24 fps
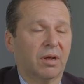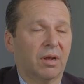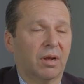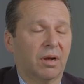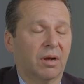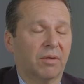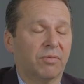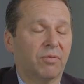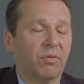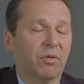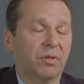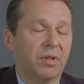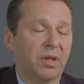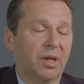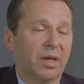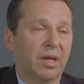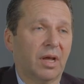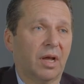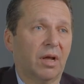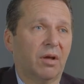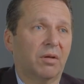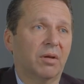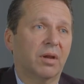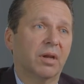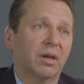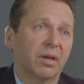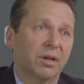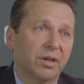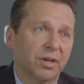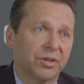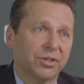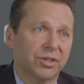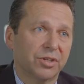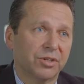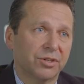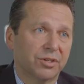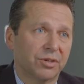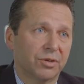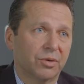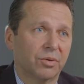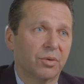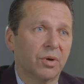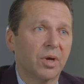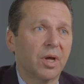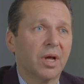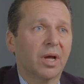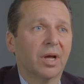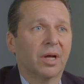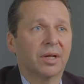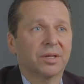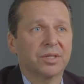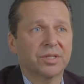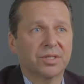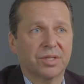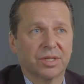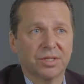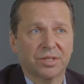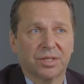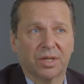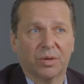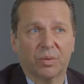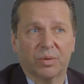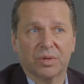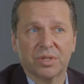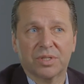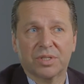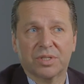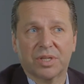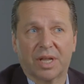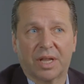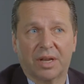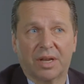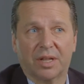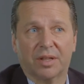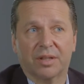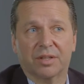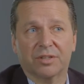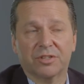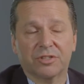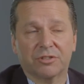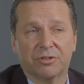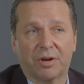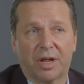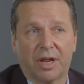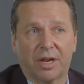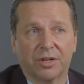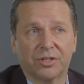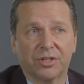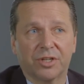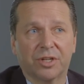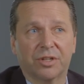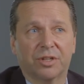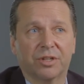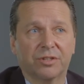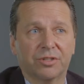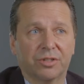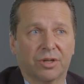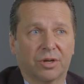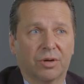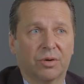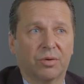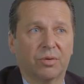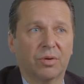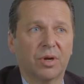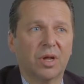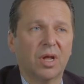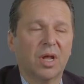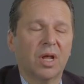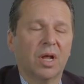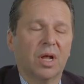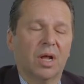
uh, for the account in addition to assisting with setting the strategy, the tone,